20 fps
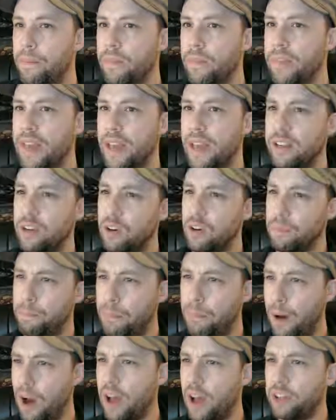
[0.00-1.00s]
that you could
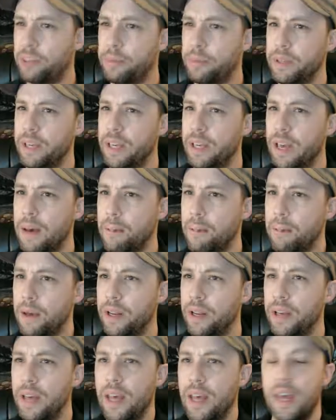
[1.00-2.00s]
possibly get,
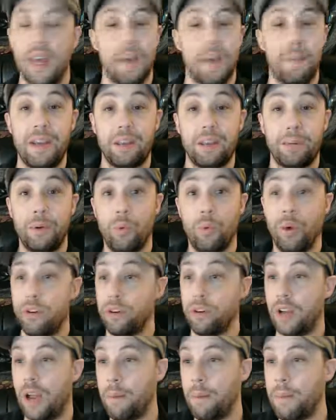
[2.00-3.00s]
but it makes me
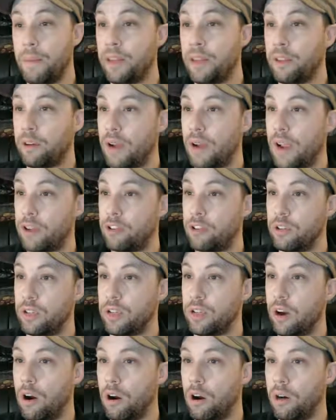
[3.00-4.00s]
wonder how many there
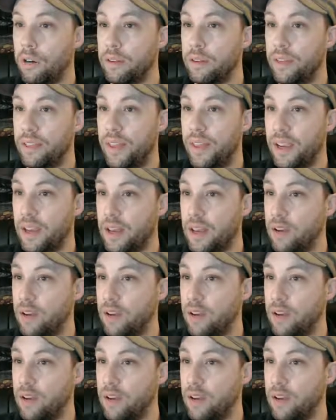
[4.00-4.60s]
actually are in the thing.